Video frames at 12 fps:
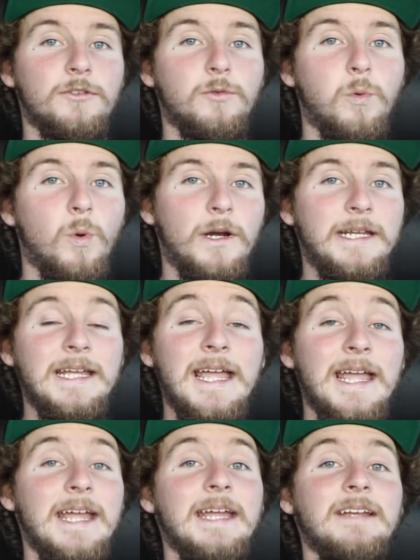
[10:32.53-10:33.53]

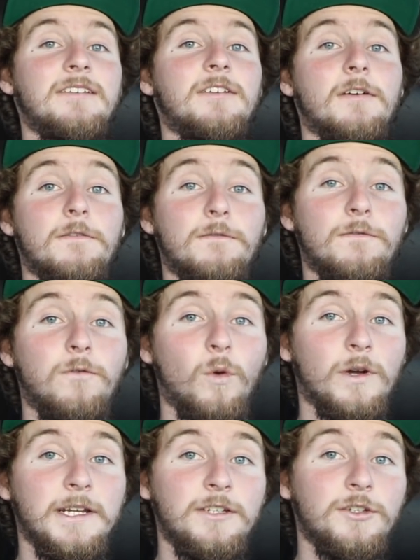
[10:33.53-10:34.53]
28
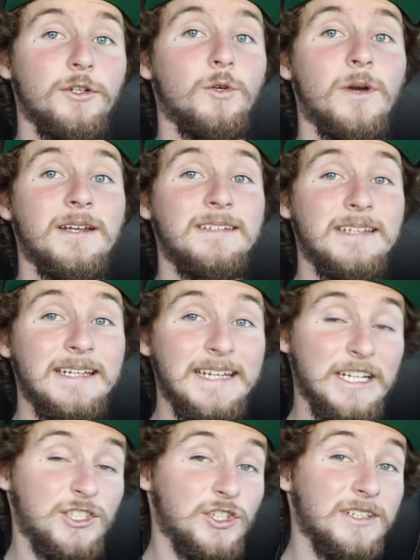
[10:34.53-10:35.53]
42
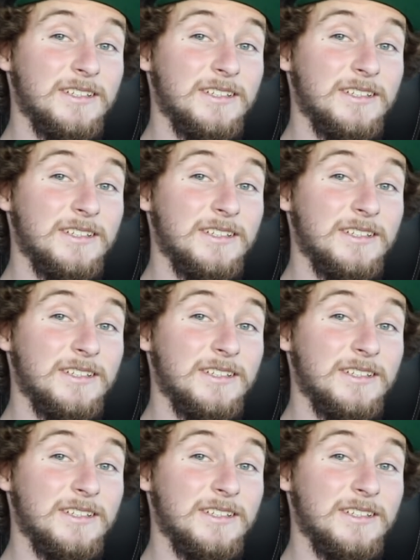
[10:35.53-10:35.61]
inch